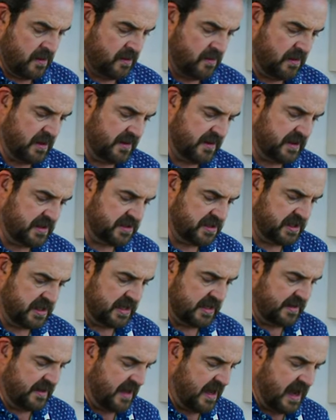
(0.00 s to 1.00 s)
You add the
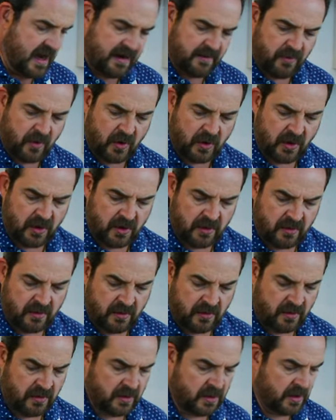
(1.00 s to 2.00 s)
chile de arbol.
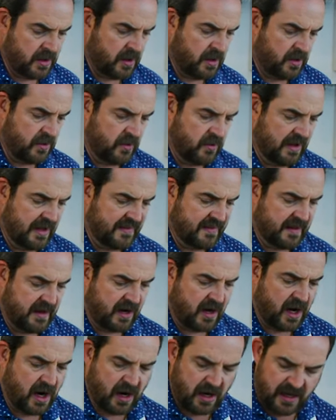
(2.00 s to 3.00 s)
You add the
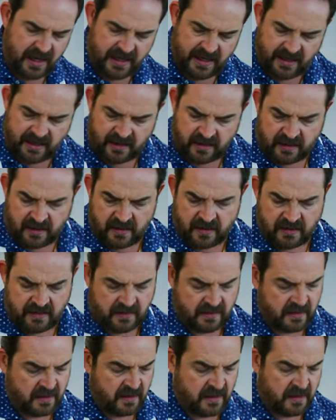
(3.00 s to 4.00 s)
garlic.
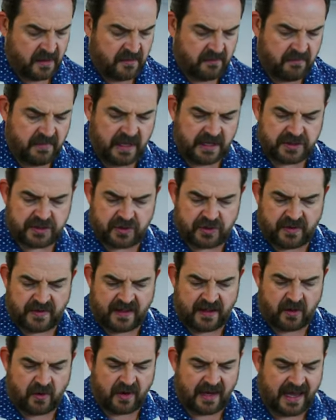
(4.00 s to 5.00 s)
Make sure
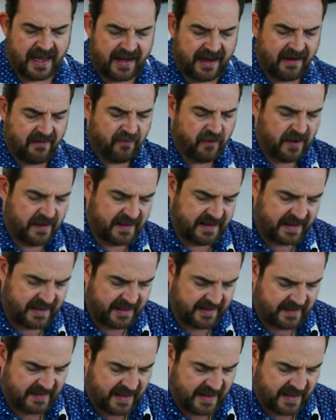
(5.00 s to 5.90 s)
that you got everything in